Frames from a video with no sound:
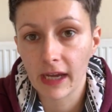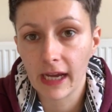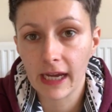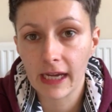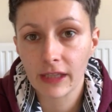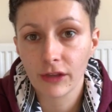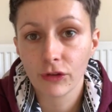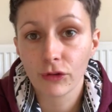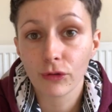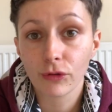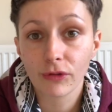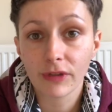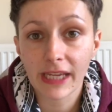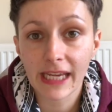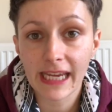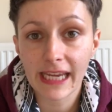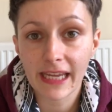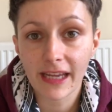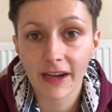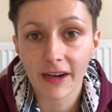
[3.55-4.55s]
and
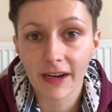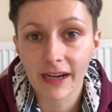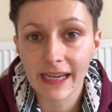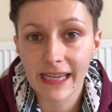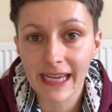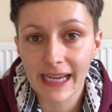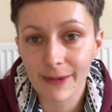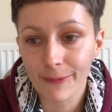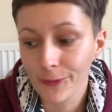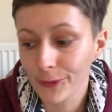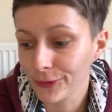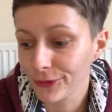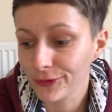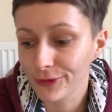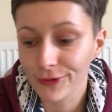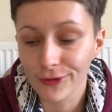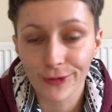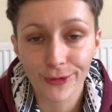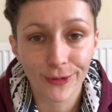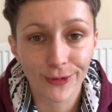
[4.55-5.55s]
today I want to
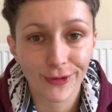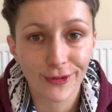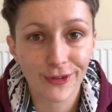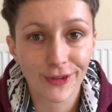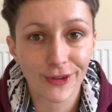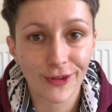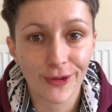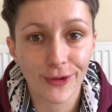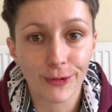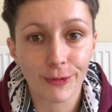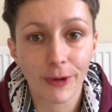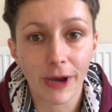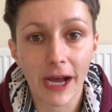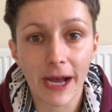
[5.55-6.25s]
talk to you